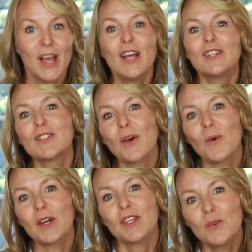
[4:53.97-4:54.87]

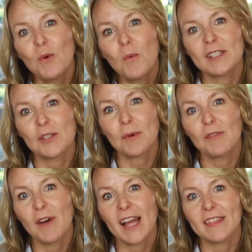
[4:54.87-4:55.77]
So you'll want to
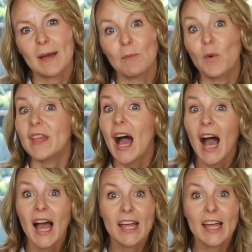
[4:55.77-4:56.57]
provide them with high